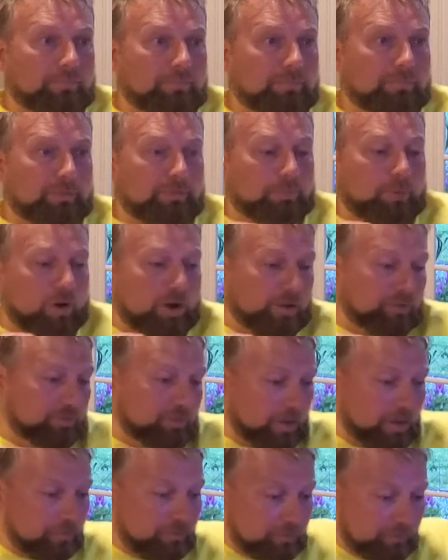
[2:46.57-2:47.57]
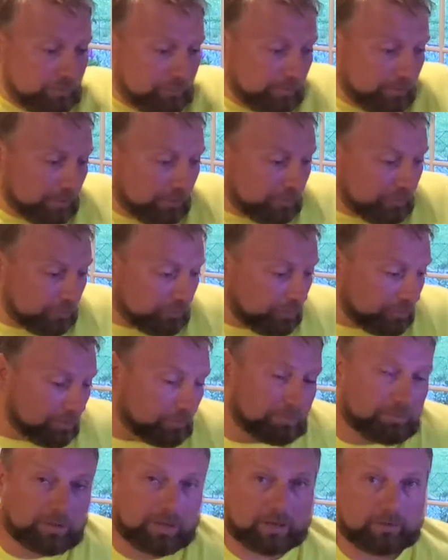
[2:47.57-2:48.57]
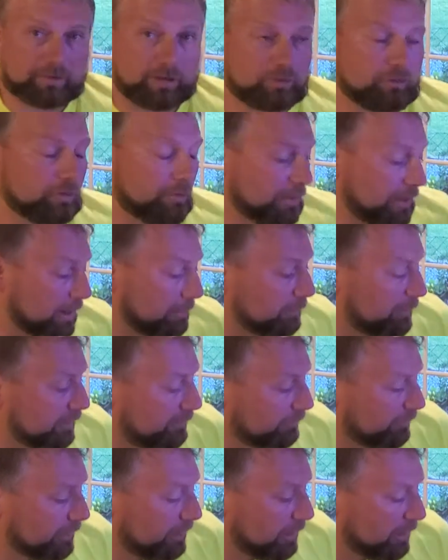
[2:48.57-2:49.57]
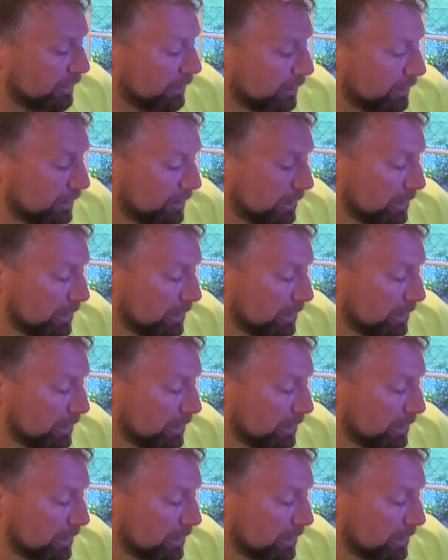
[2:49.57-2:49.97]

The process, just to kind of touch on that briefly here,